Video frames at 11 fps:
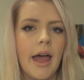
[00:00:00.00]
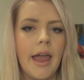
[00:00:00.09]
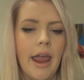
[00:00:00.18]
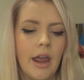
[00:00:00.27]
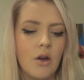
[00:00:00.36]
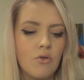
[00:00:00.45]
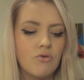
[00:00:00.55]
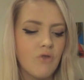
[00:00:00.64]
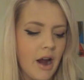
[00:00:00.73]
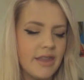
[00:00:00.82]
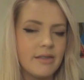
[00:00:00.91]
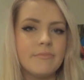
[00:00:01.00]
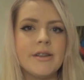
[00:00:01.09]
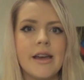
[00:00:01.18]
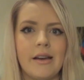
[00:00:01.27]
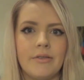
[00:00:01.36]
hey, write them
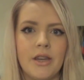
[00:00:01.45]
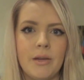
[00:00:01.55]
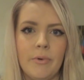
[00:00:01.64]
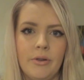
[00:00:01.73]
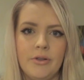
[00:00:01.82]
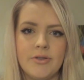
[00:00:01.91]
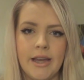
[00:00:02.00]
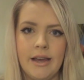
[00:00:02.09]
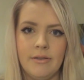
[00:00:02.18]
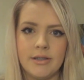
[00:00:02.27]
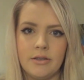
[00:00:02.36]
down, then you won't lose count.